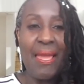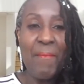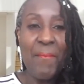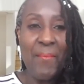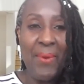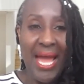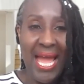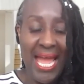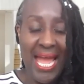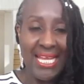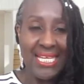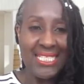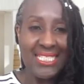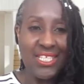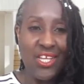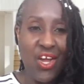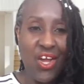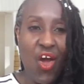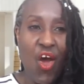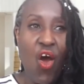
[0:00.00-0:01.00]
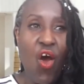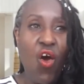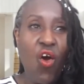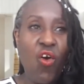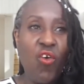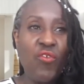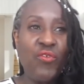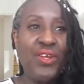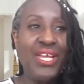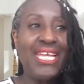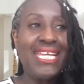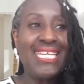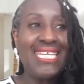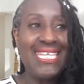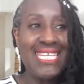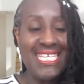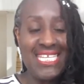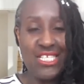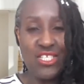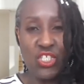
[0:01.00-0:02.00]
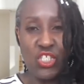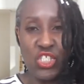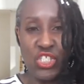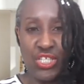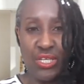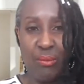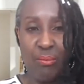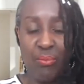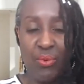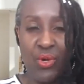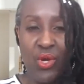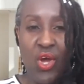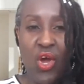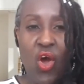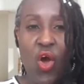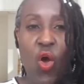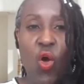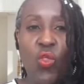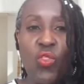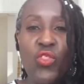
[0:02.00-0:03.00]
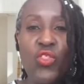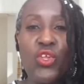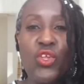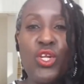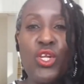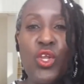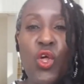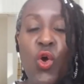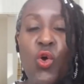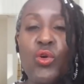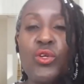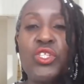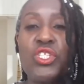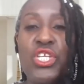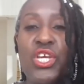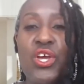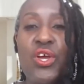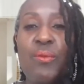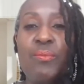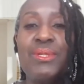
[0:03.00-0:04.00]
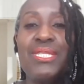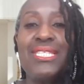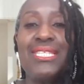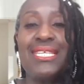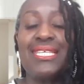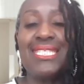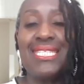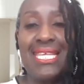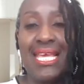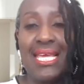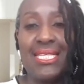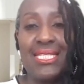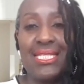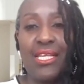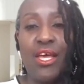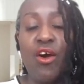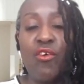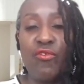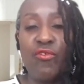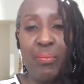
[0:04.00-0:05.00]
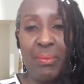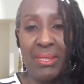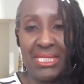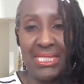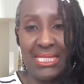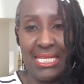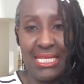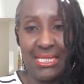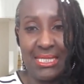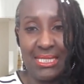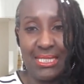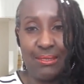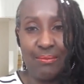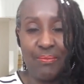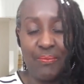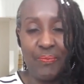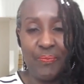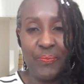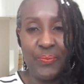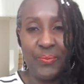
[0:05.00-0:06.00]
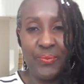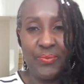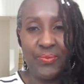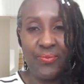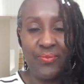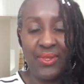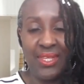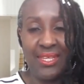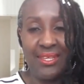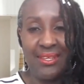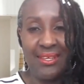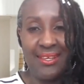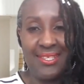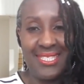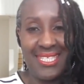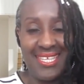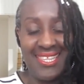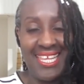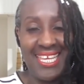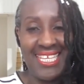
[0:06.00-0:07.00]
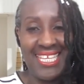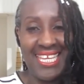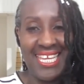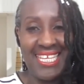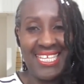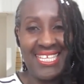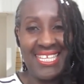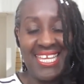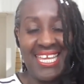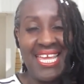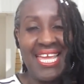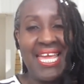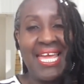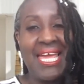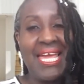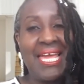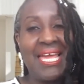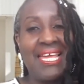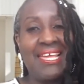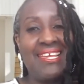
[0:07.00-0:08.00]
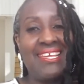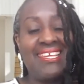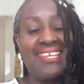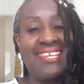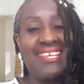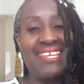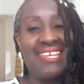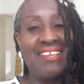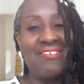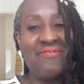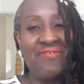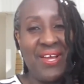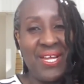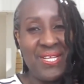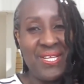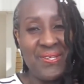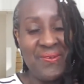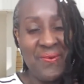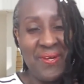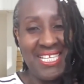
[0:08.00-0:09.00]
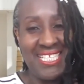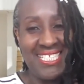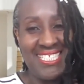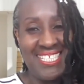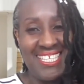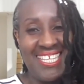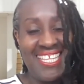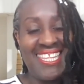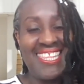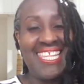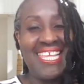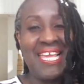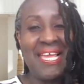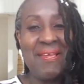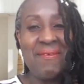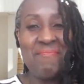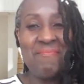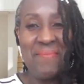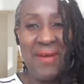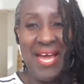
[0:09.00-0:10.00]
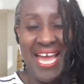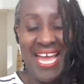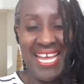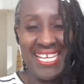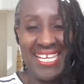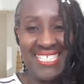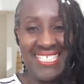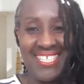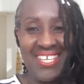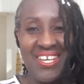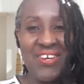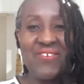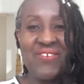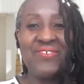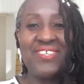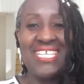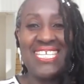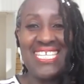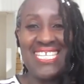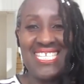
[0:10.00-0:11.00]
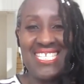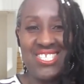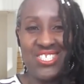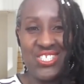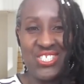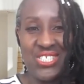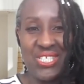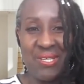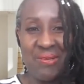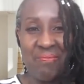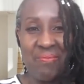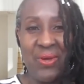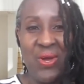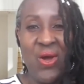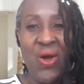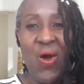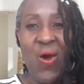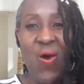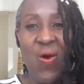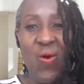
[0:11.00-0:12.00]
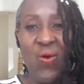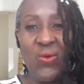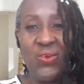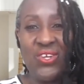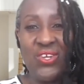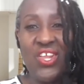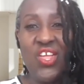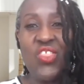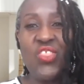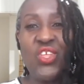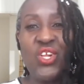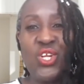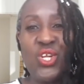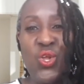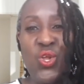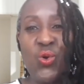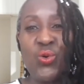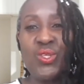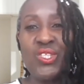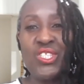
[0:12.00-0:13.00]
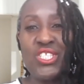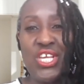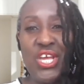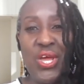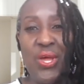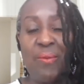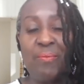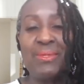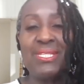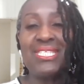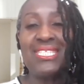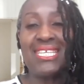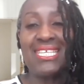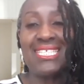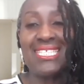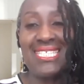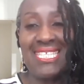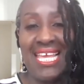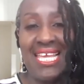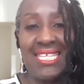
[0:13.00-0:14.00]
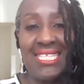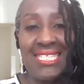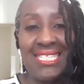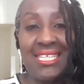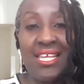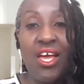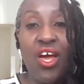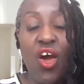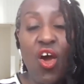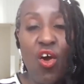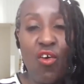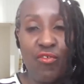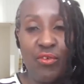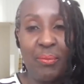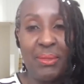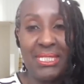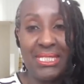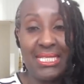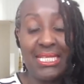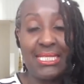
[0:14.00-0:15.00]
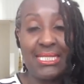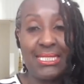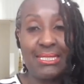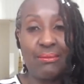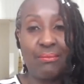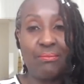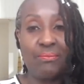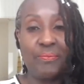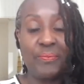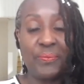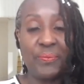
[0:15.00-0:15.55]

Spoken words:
impact of leadership on the long-term success of a business. I'll say that again. Evaluate the impact of leadership on the long-term success of a business.